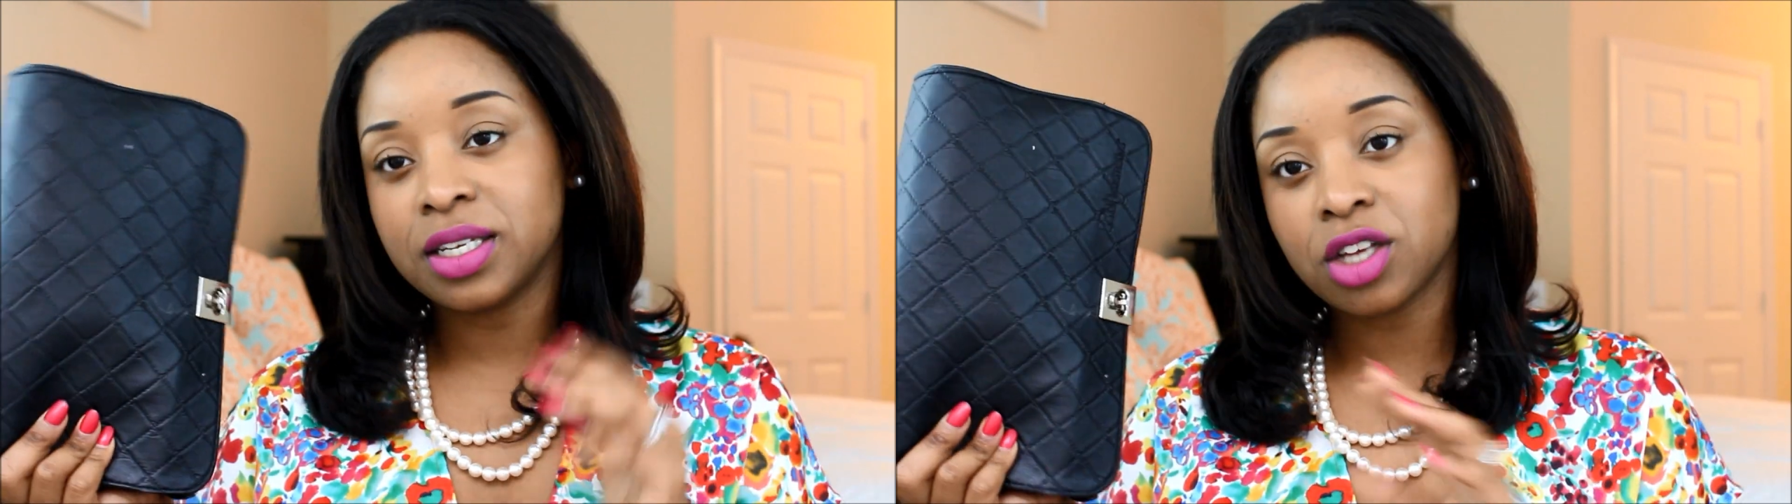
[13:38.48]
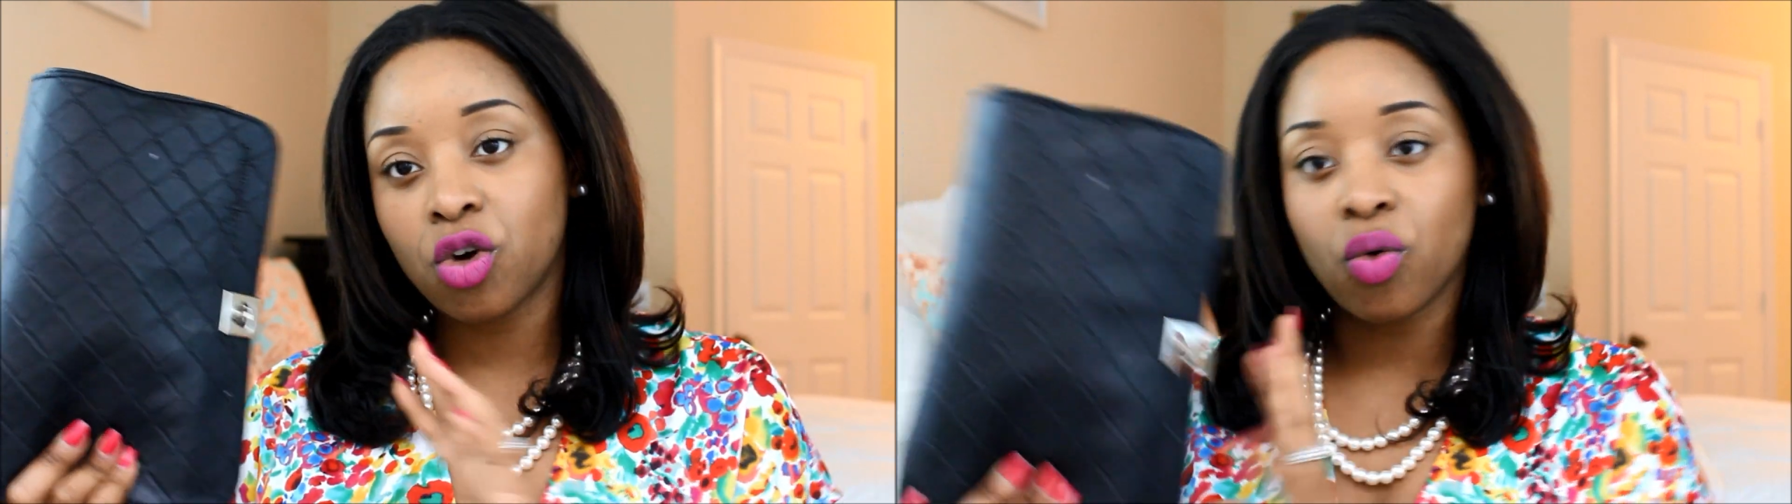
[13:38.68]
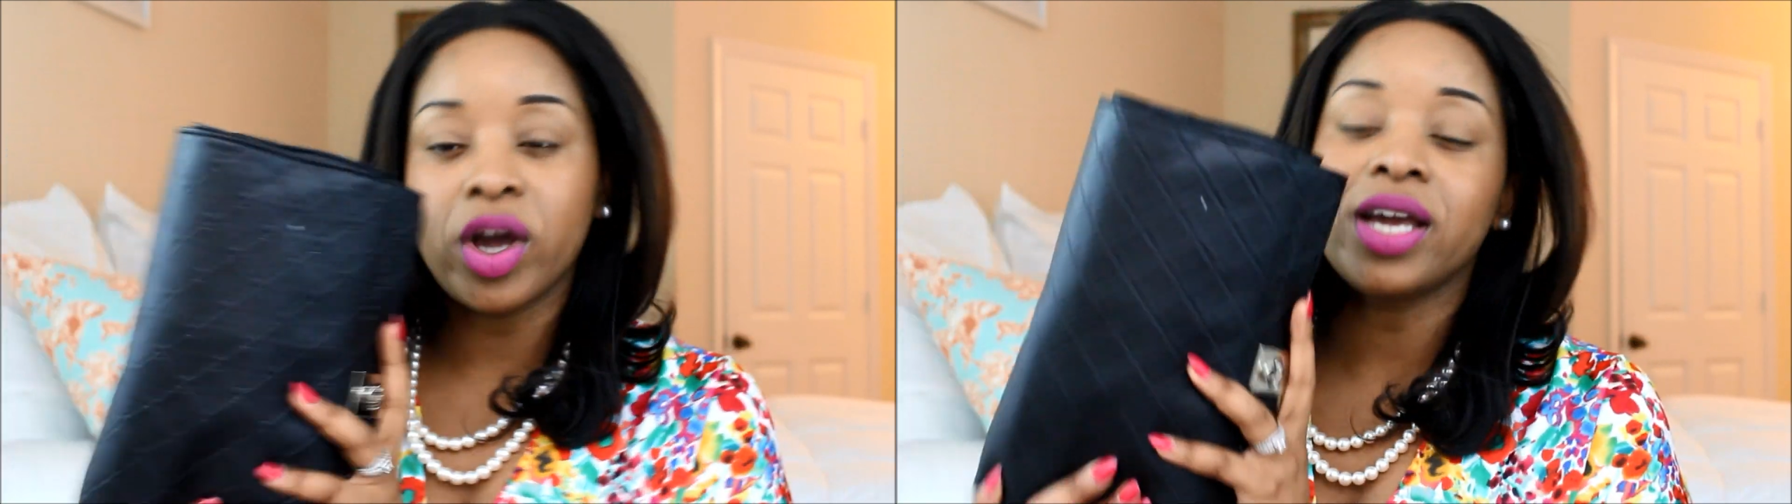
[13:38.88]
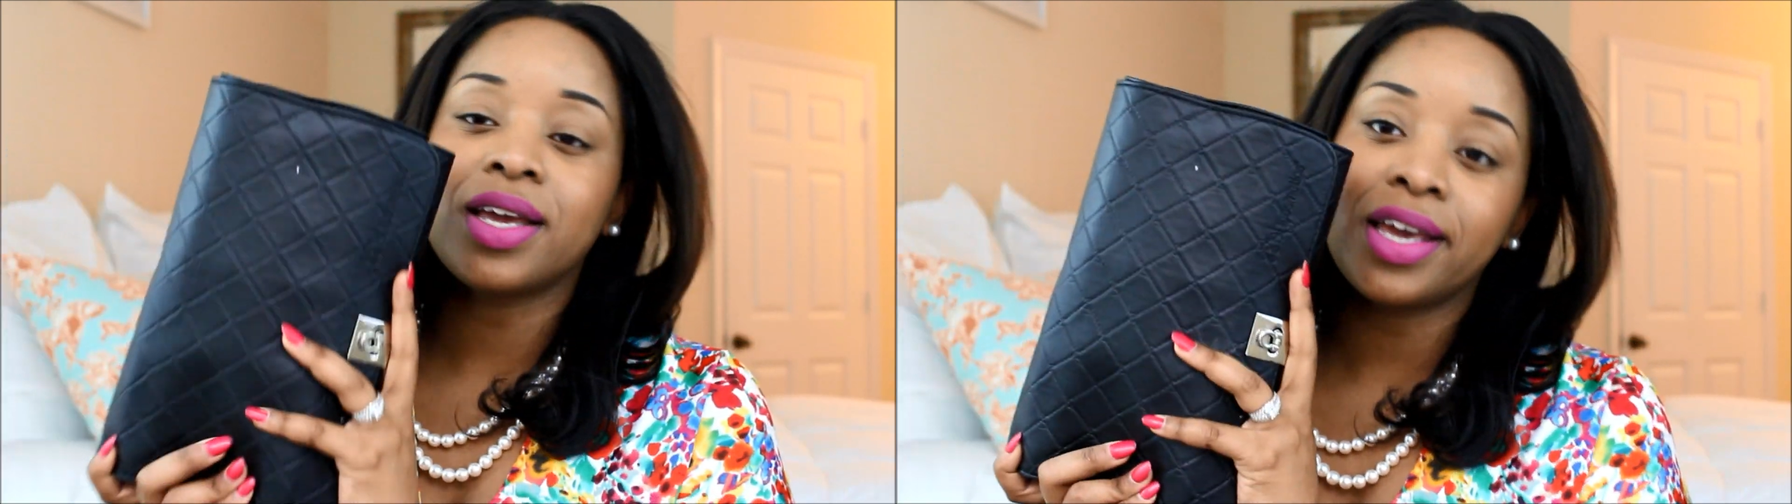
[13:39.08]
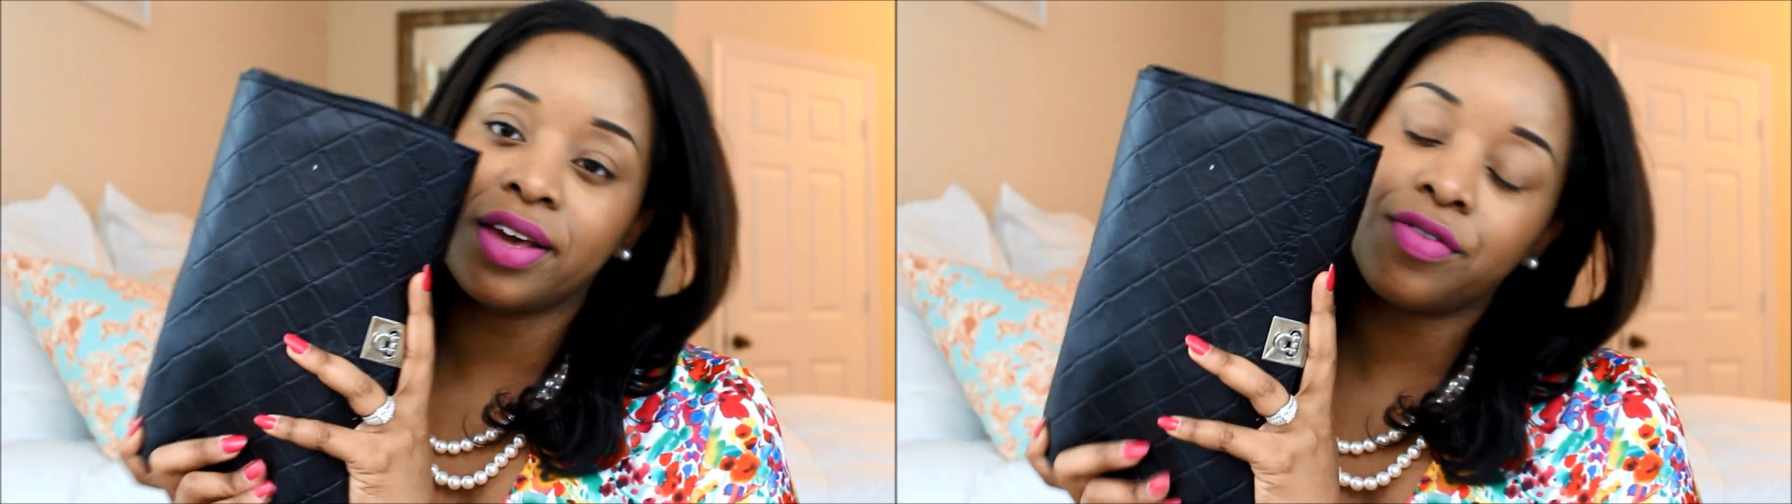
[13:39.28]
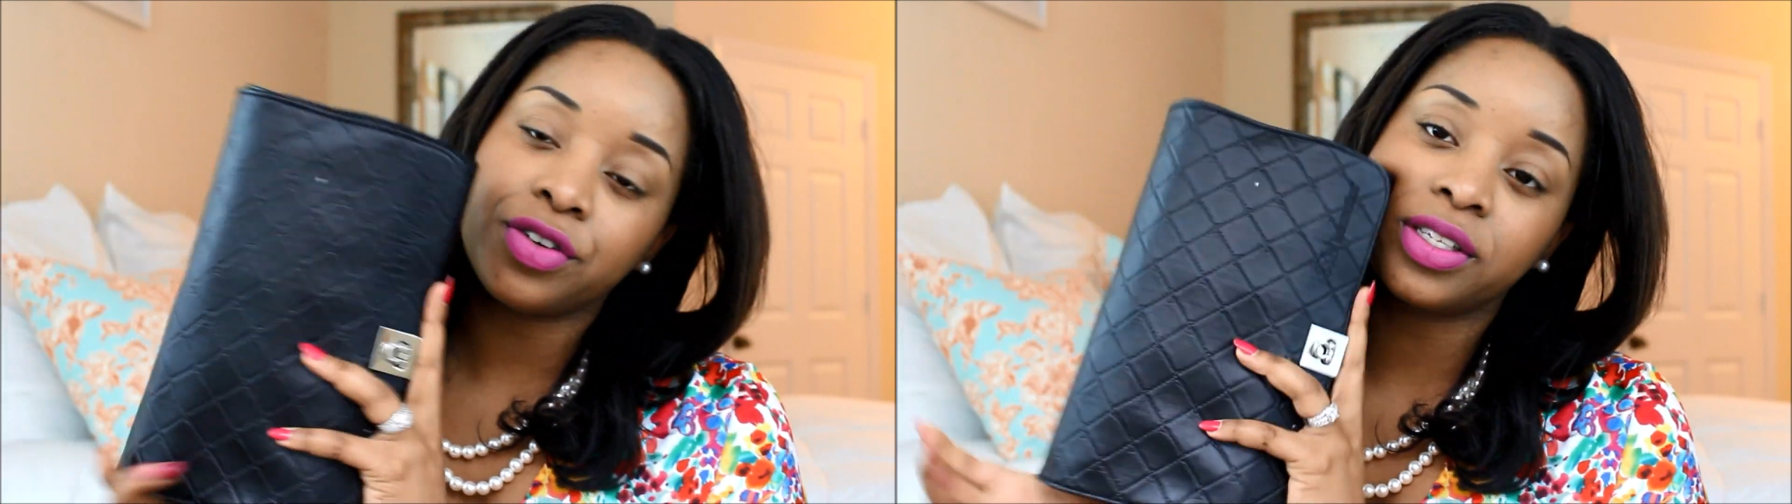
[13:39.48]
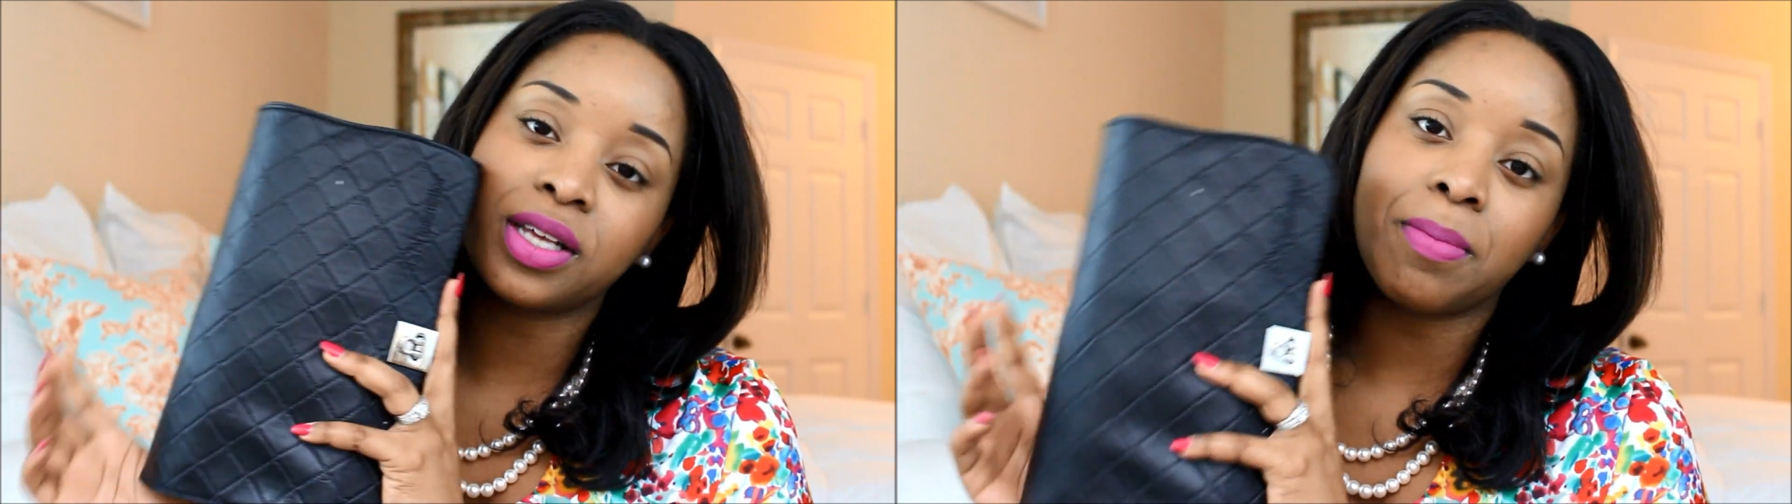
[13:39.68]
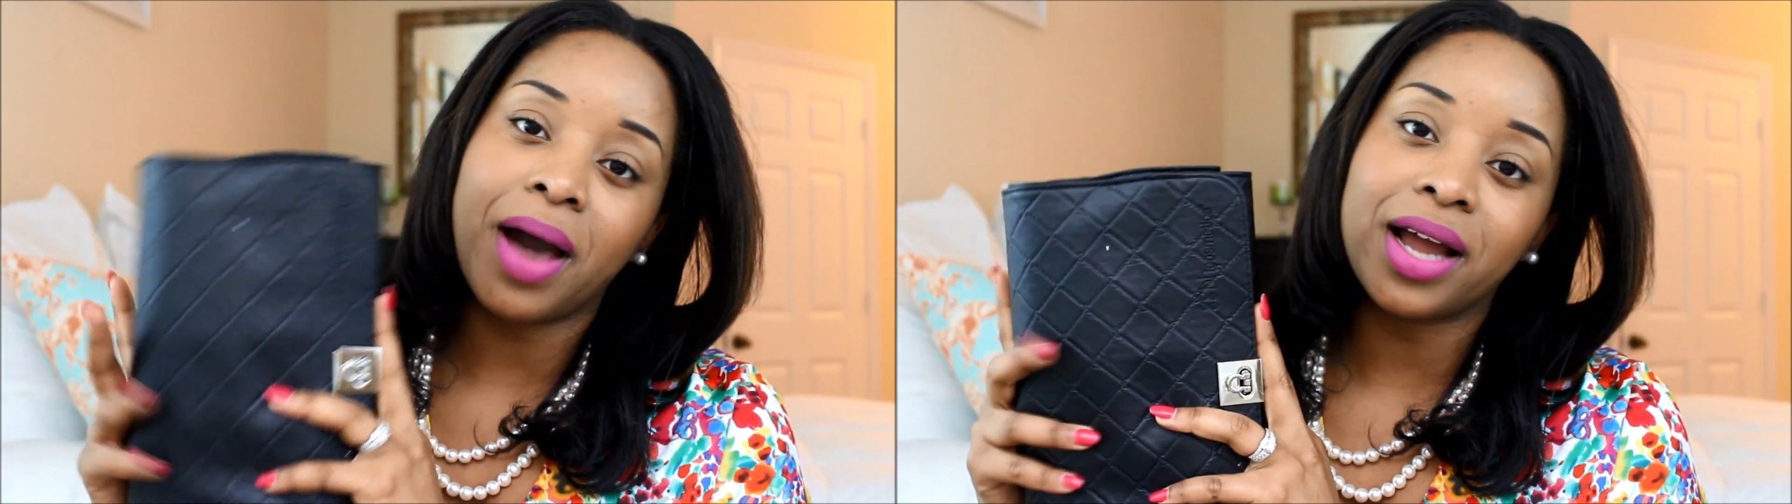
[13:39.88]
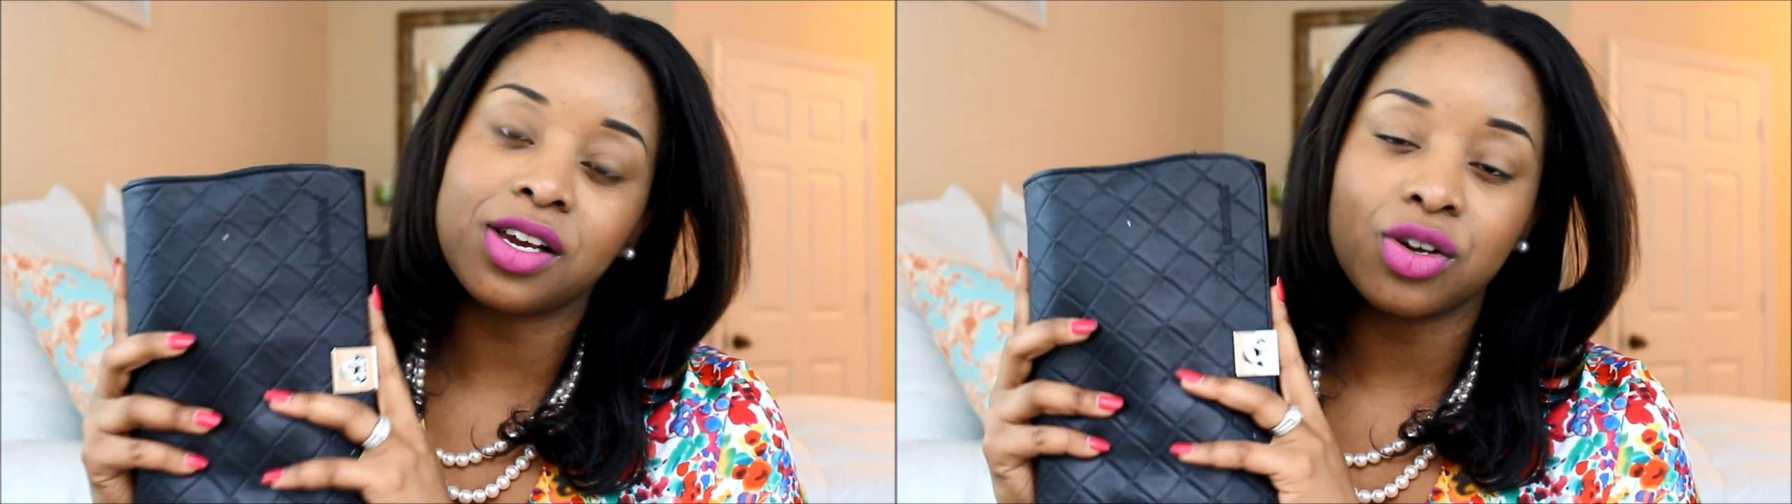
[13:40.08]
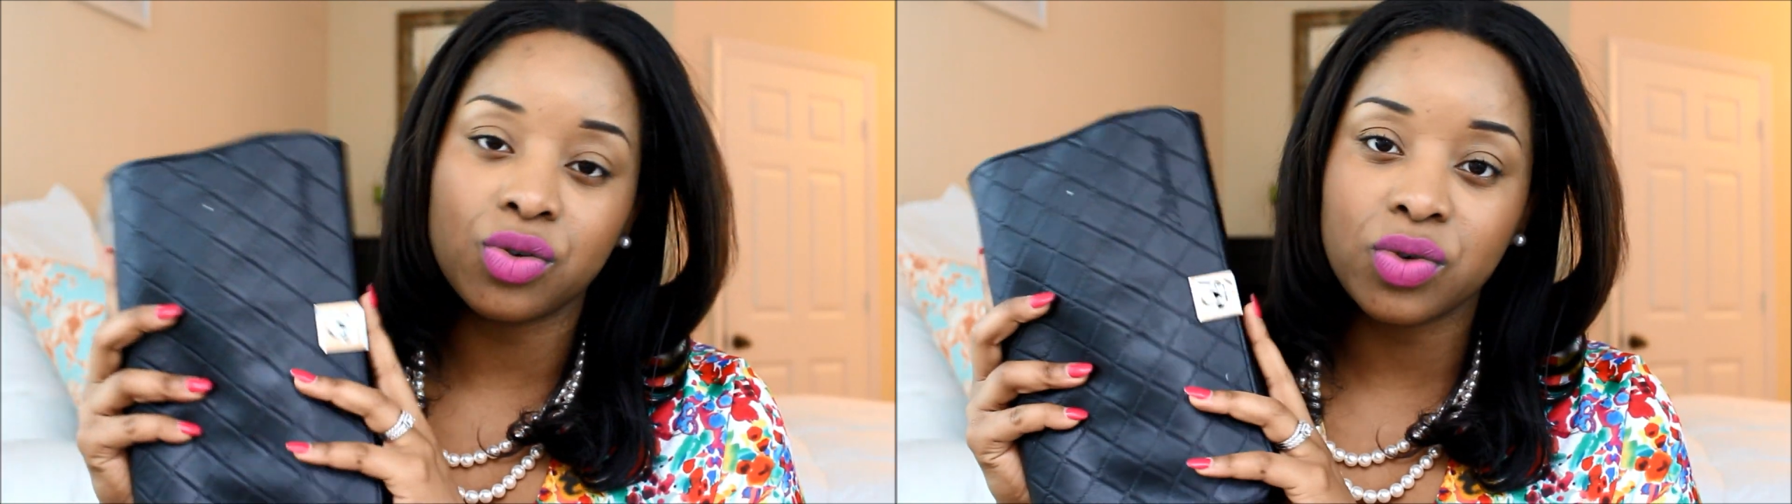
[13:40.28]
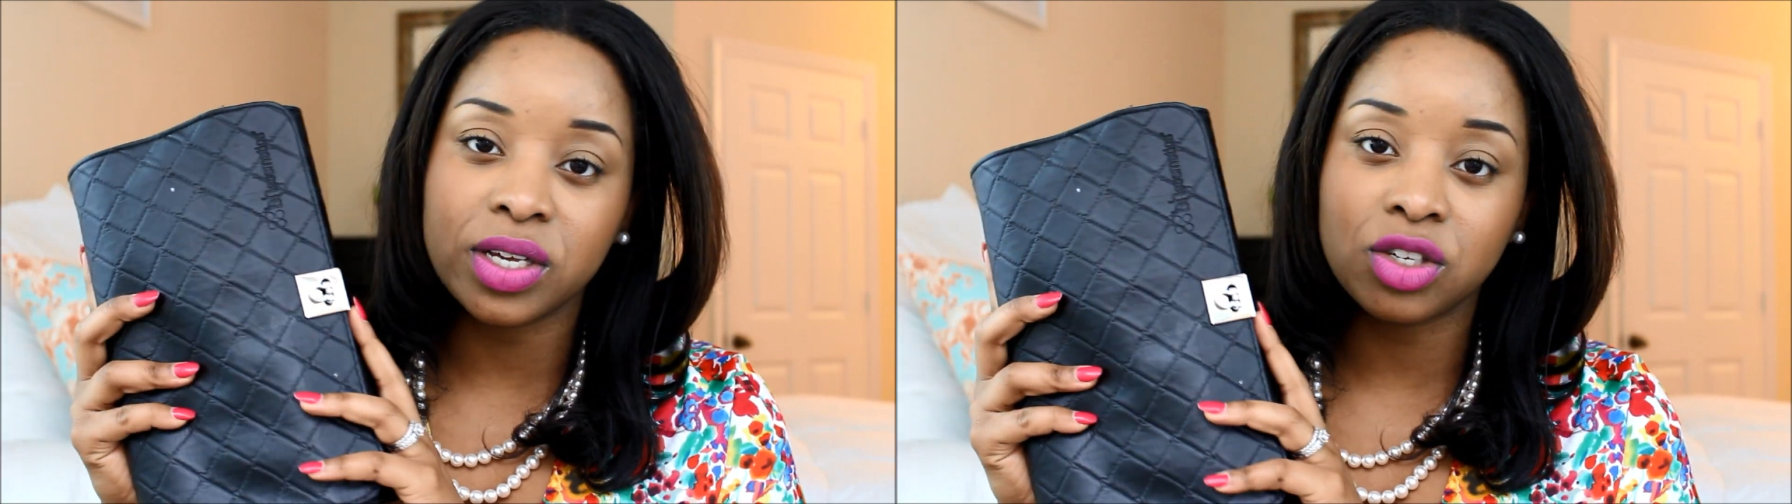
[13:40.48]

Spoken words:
is a great kit for somebody who